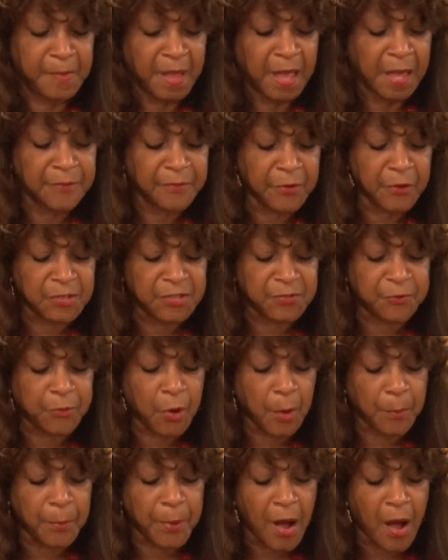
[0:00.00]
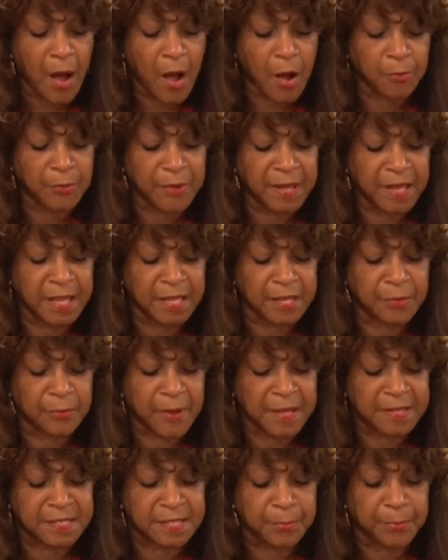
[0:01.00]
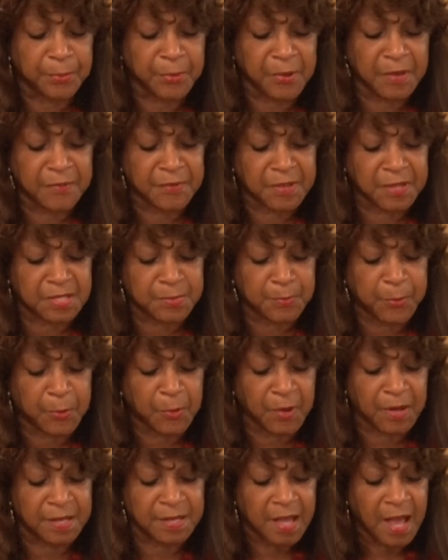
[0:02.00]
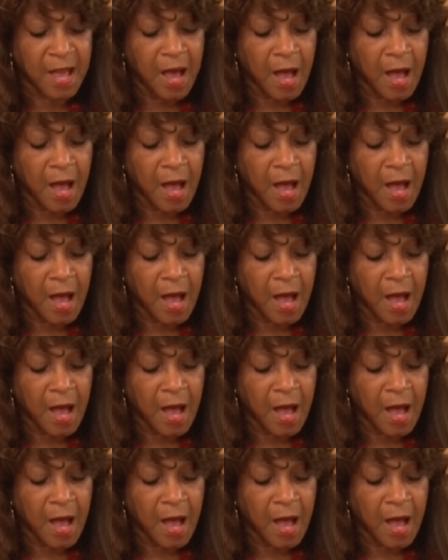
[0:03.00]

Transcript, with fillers: In verse 4, Paul reiterates a previous point.